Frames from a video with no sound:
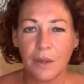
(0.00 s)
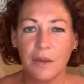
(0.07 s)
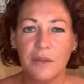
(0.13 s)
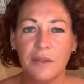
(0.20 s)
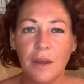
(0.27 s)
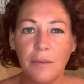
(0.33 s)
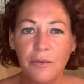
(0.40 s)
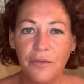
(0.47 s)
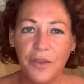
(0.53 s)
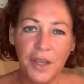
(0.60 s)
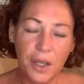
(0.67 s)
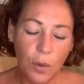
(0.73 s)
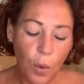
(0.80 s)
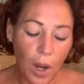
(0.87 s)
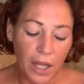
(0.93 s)
Something
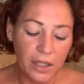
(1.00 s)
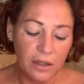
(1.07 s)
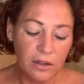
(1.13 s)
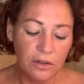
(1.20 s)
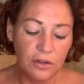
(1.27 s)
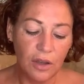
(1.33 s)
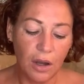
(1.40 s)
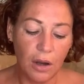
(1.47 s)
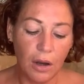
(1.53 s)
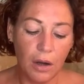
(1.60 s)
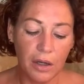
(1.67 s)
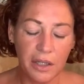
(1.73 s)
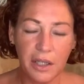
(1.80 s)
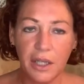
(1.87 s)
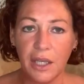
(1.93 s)
quite
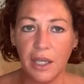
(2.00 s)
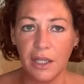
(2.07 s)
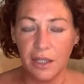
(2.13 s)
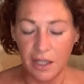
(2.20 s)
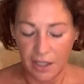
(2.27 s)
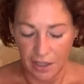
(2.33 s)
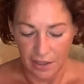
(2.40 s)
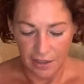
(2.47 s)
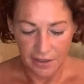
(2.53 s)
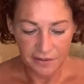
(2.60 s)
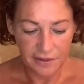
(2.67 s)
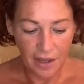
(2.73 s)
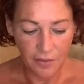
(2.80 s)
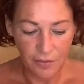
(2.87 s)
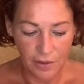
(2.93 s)
dark in here. Let's
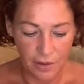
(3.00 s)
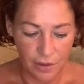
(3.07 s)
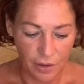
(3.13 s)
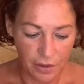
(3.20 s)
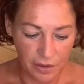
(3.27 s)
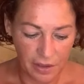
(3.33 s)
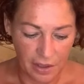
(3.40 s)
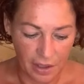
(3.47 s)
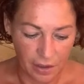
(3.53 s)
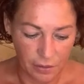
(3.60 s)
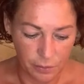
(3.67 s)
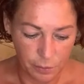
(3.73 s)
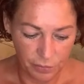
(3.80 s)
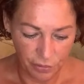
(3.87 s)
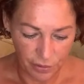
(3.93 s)
have a look now.
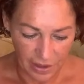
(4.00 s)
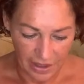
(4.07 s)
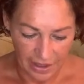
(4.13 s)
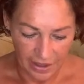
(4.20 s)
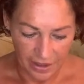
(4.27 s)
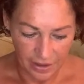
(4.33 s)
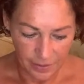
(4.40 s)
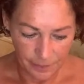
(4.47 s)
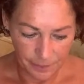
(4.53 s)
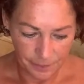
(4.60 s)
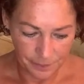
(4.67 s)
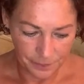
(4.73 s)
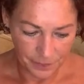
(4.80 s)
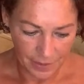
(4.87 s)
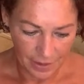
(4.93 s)
Prayer.
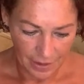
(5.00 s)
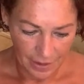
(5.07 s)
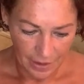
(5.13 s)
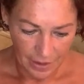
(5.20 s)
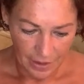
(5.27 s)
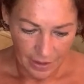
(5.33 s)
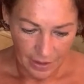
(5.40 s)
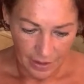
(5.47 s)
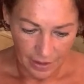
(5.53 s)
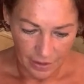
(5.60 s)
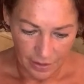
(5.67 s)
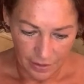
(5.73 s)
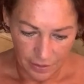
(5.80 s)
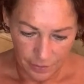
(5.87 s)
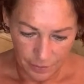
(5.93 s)

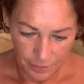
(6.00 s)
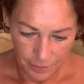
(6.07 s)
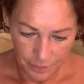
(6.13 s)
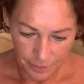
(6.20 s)
Prayer.